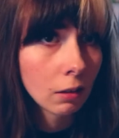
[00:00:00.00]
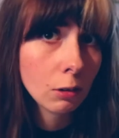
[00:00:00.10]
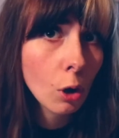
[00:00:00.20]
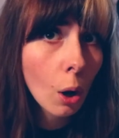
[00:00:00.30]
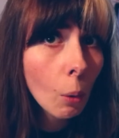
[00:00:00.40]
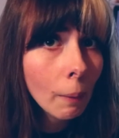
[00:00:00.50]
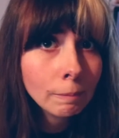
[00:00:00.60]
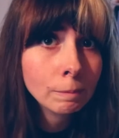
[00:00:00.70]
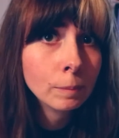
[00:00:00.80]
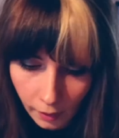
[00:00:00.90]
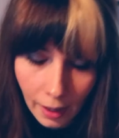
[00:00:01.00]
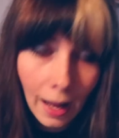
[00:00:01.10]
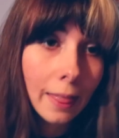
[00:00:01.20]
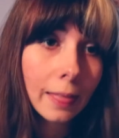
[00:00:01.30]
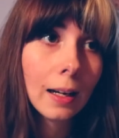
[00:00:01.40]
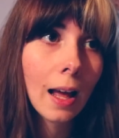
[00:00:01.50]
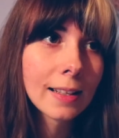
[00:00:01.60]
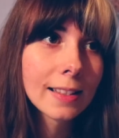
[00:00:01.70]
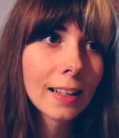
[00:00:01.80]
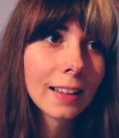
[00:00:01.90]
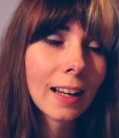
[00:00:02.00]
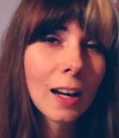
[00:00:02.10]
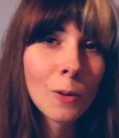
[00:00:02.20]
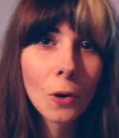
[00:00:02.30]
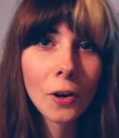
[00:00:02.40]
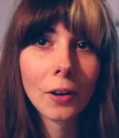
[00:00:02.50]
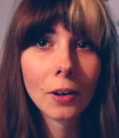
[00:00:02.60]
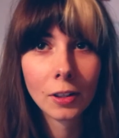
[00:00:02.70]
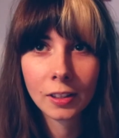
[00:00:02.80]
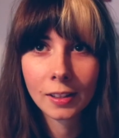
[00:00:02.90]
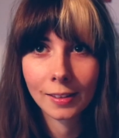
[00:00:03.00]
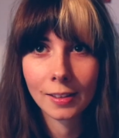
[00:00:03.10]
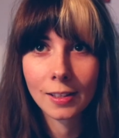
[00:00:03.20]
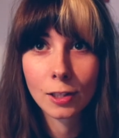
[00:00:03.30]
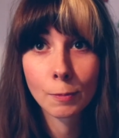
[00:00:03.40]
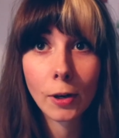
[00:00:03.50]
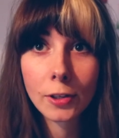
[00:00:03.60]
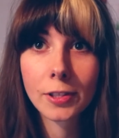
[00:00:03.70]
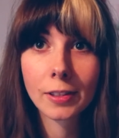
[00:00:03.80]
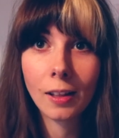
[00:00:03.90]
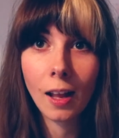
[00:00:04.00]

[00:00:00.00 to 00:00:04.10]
I don't know. And the last thing that I work on is personal